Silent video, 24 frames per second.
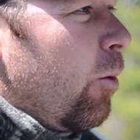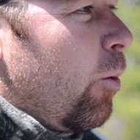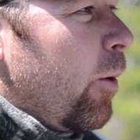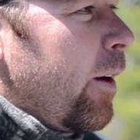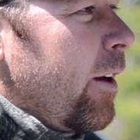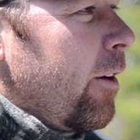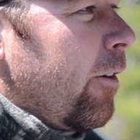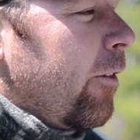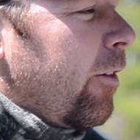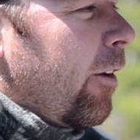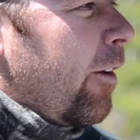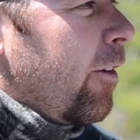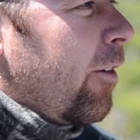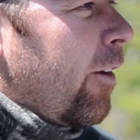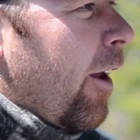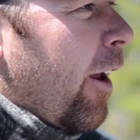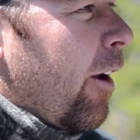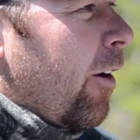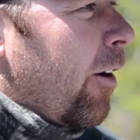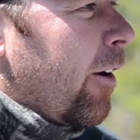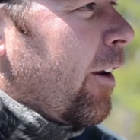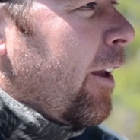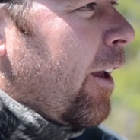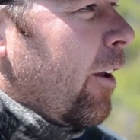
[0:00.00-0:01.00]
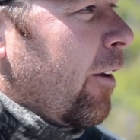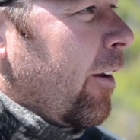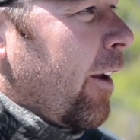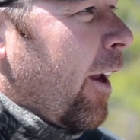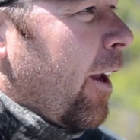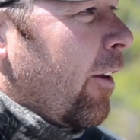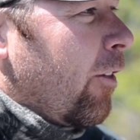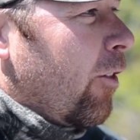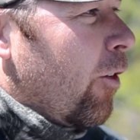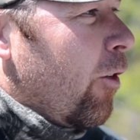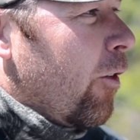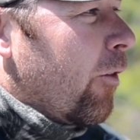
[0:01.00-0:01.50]
We usually set our gill
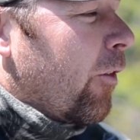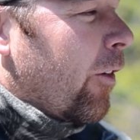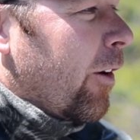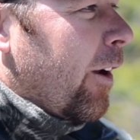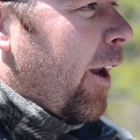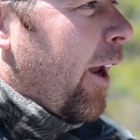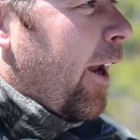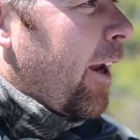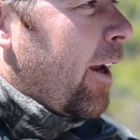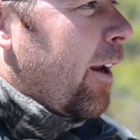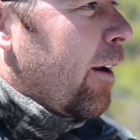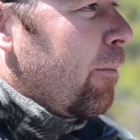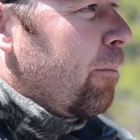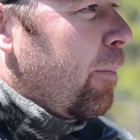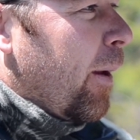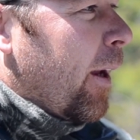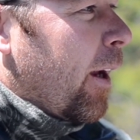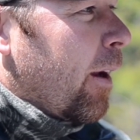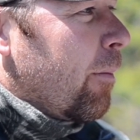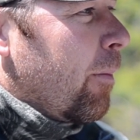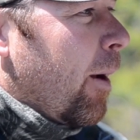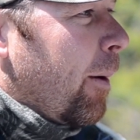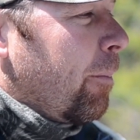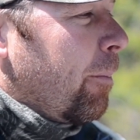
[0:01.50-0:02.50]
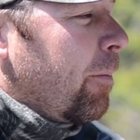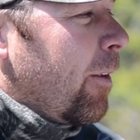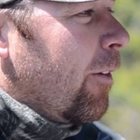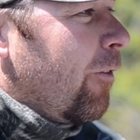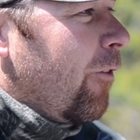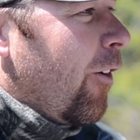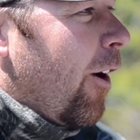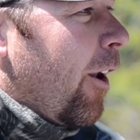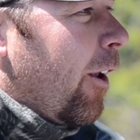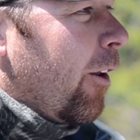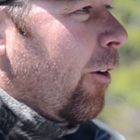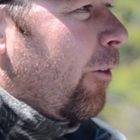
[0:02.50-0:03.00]
nets overnight and pick them up the
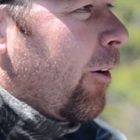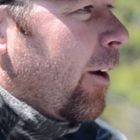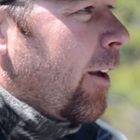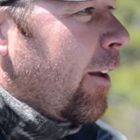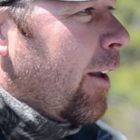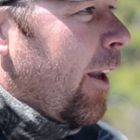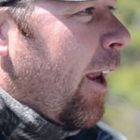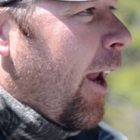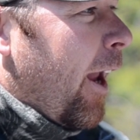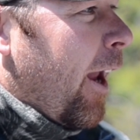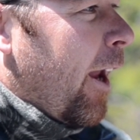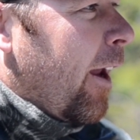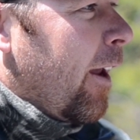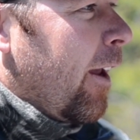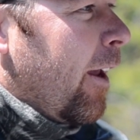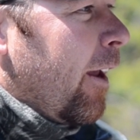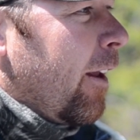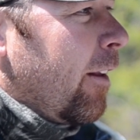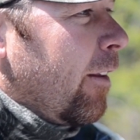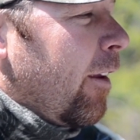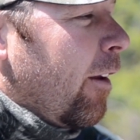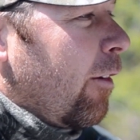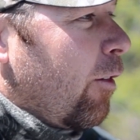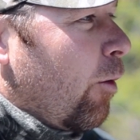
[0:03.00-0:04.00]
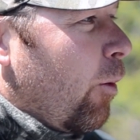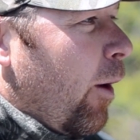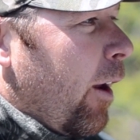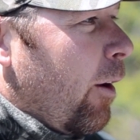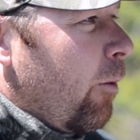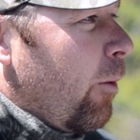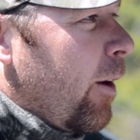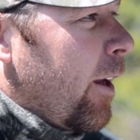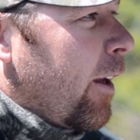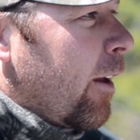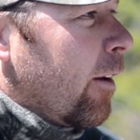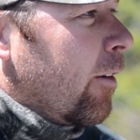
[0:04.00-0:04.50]
following day. This way
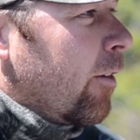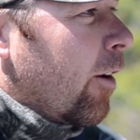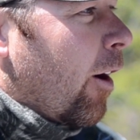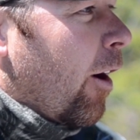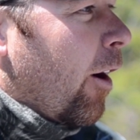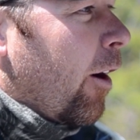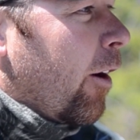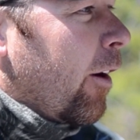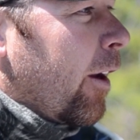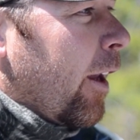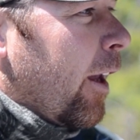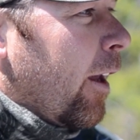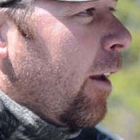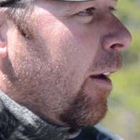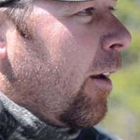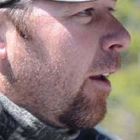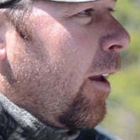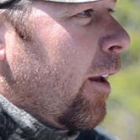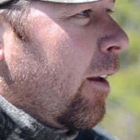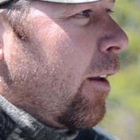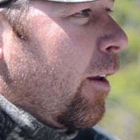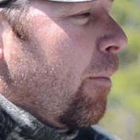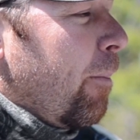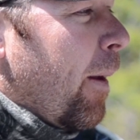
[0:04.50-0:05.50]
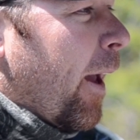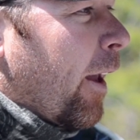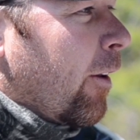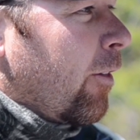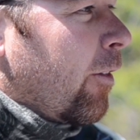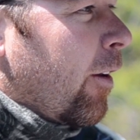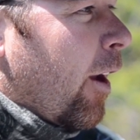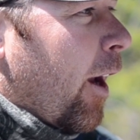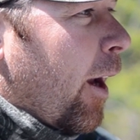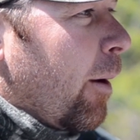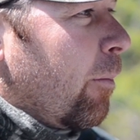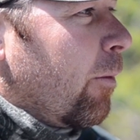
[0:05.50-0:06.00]
we can target the best
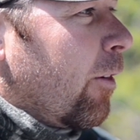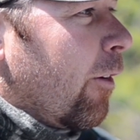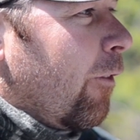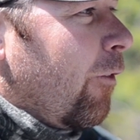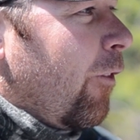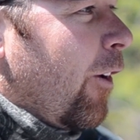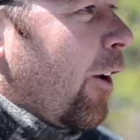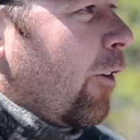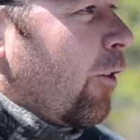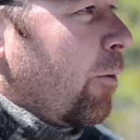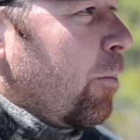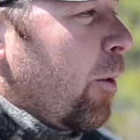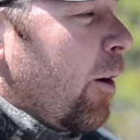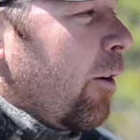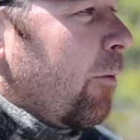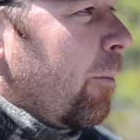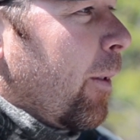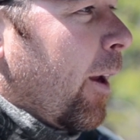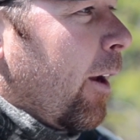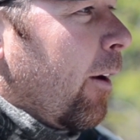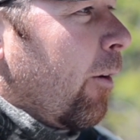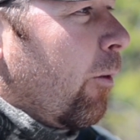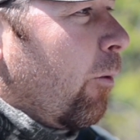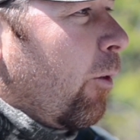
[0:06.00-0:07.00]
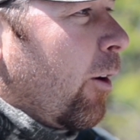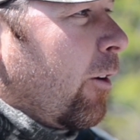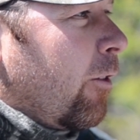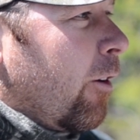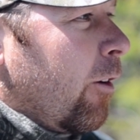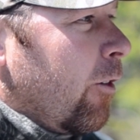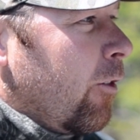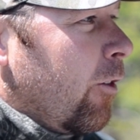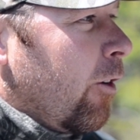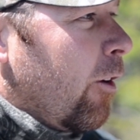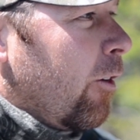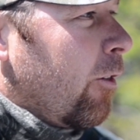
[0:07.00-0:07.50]
times of fish movement, which
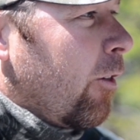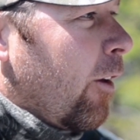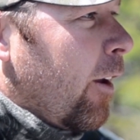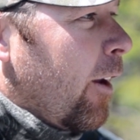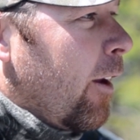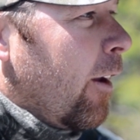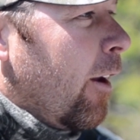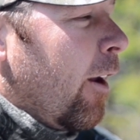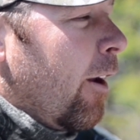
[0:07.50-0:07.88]
is usually